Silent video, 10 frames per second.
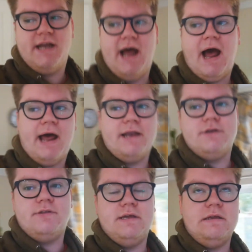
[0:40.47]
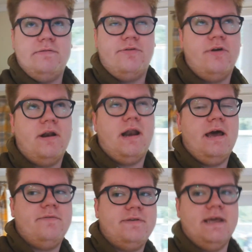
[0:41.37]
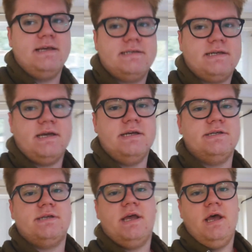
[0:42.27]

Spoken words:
and the front left disc has,